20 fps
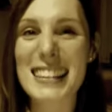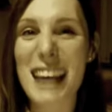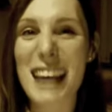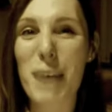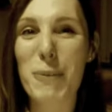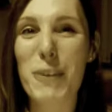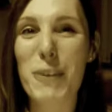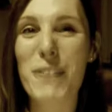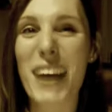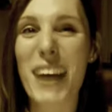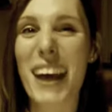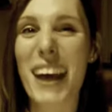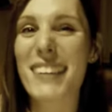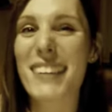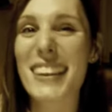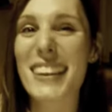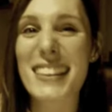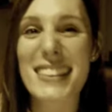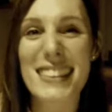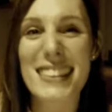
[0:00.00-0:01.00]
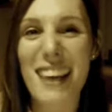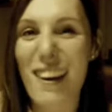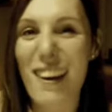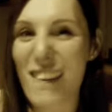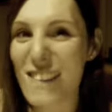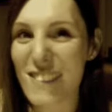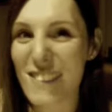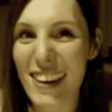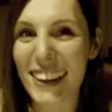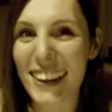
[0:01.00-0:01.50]
Tupperware, and it's
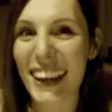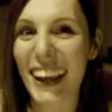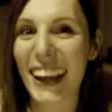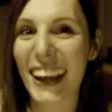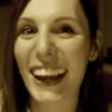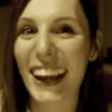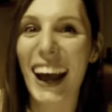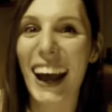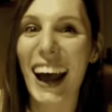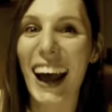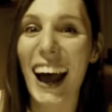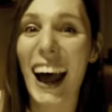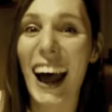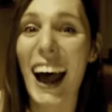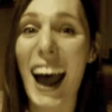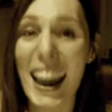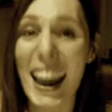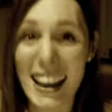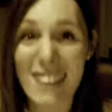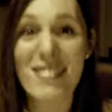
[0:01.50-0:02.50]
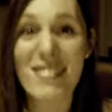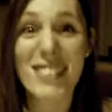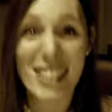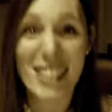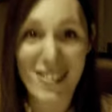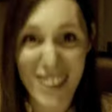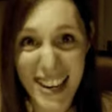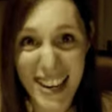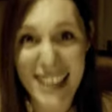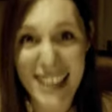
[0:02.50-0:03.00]
so funny. And it,
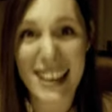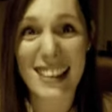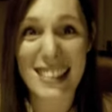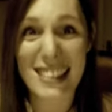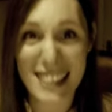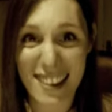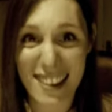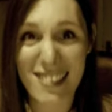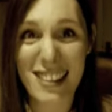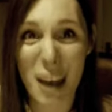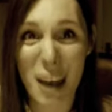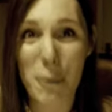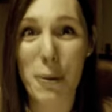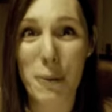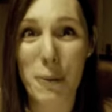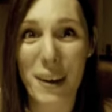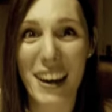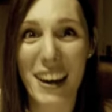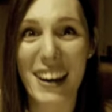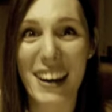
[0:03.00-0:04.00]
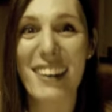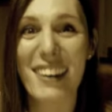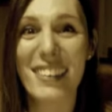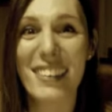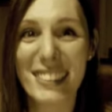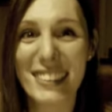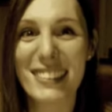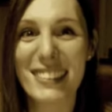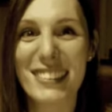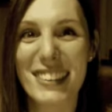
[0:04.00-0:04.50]
she really does sell Tupperware
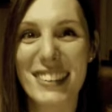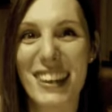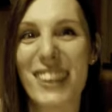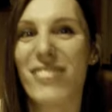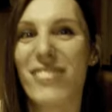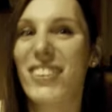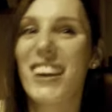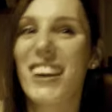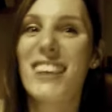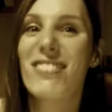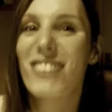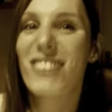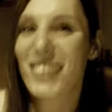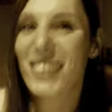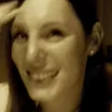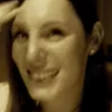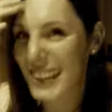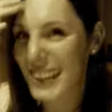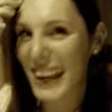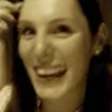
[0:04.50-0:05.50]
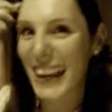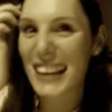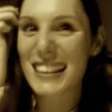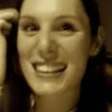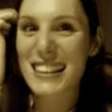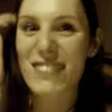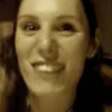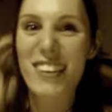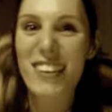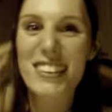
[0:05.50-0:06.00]
on YouTube. Watch it, it's
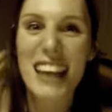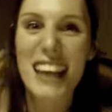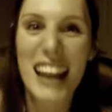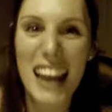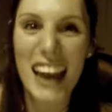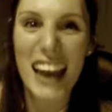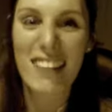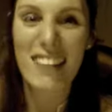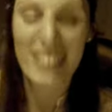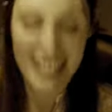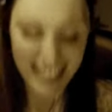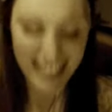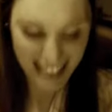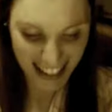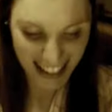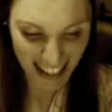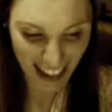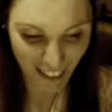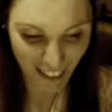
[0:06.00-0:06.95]
the most hilarious thing